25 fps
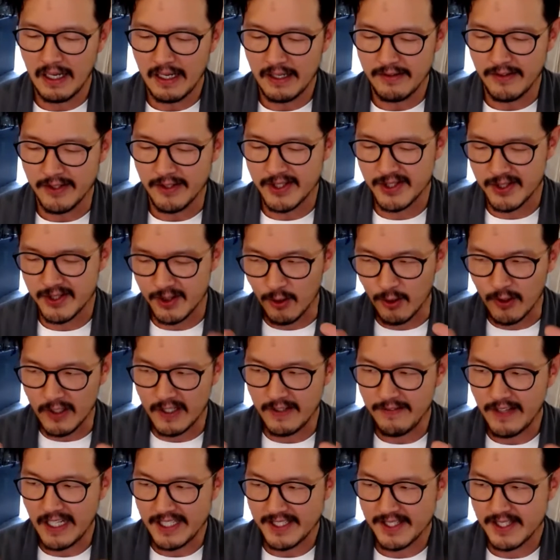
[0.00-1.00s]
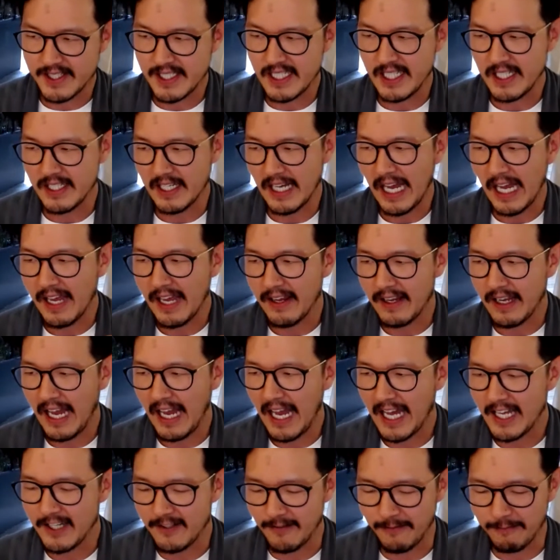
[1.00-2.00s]
uh, the story of that scene
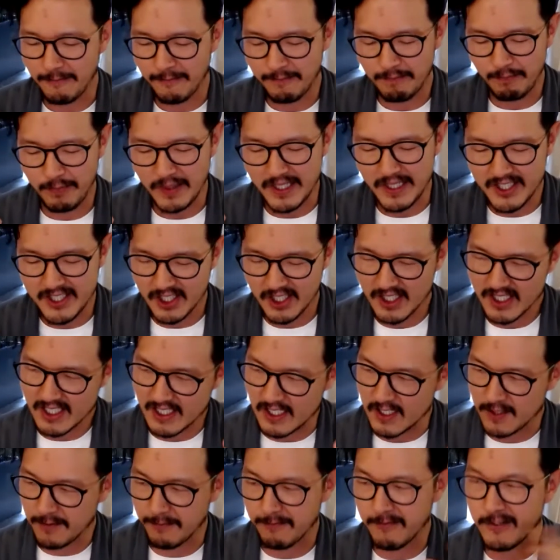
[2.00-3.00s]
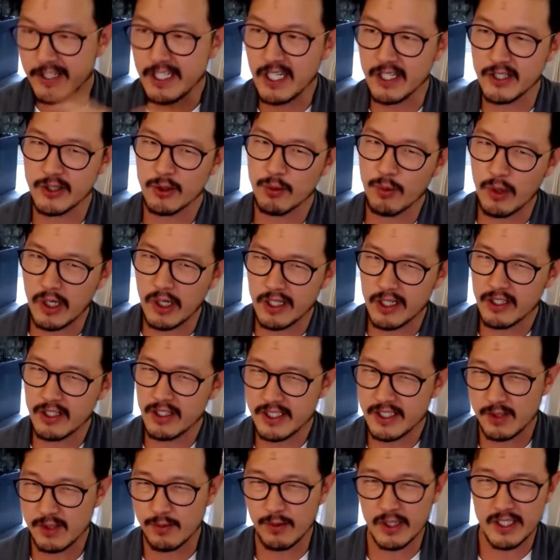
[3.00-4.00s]
had to be just as free underwater
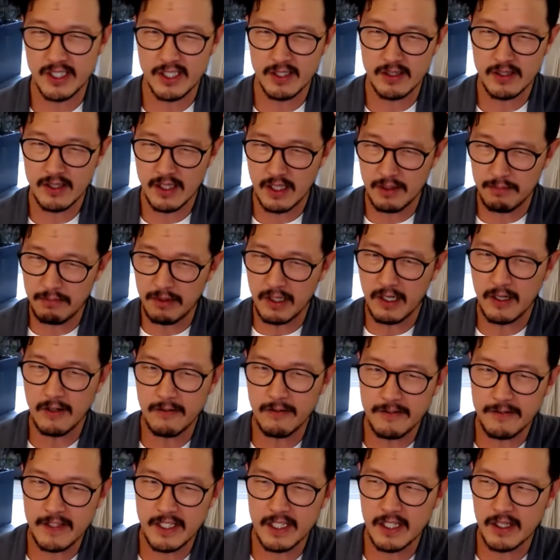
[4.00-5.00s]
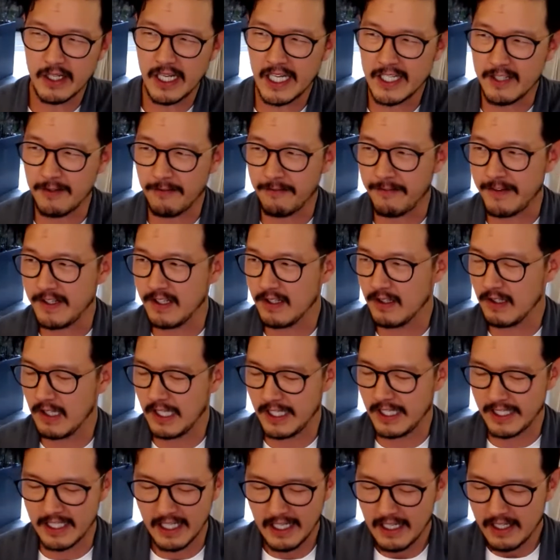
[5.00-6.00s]
as it was above you know it had to feel
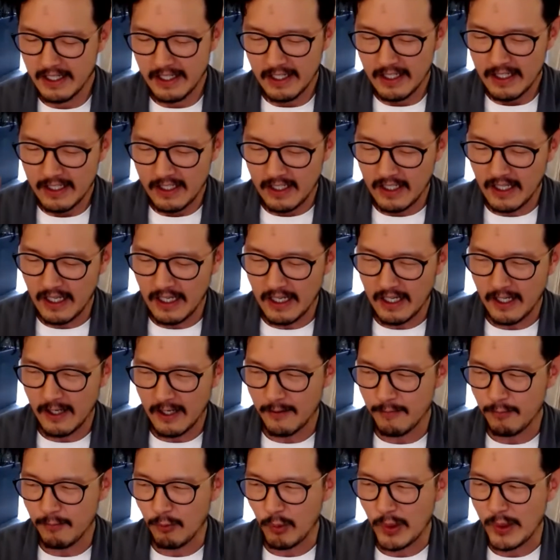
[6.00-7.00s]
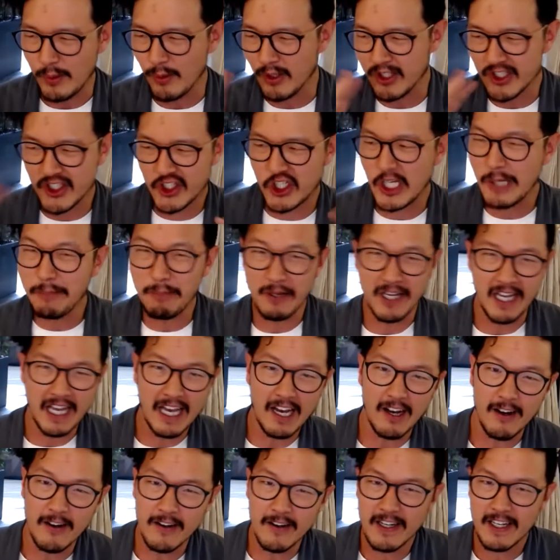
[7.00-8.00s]
like um, we weren't cheaping
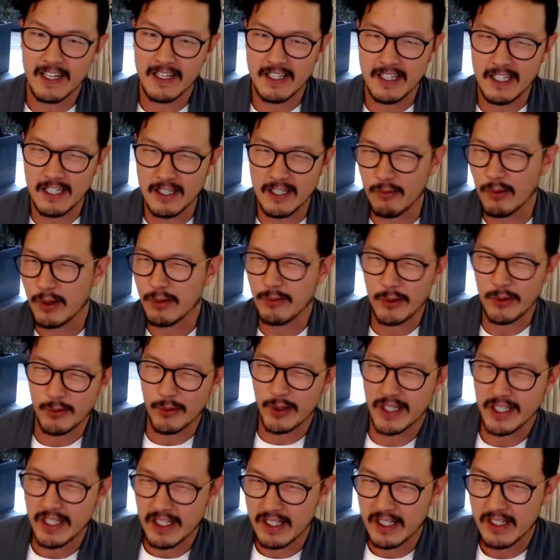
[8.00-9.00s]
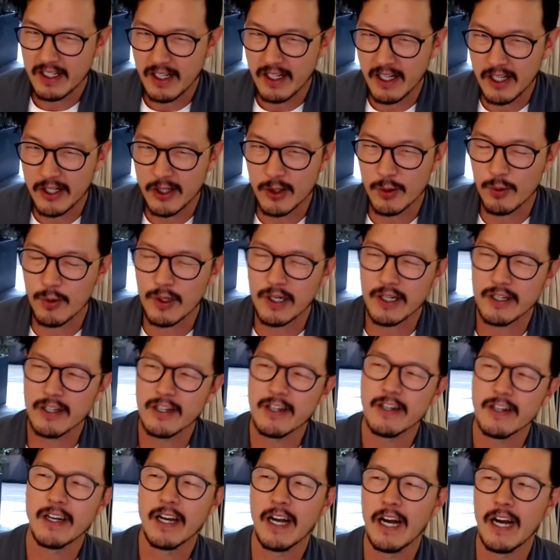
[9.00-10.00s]
out you know when we went
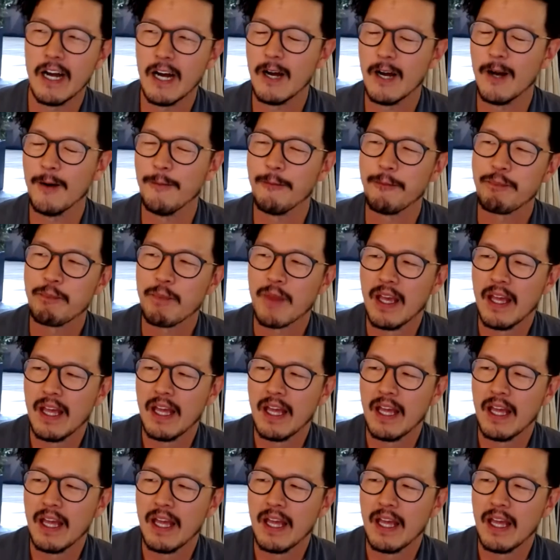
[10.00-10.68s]
underwater um,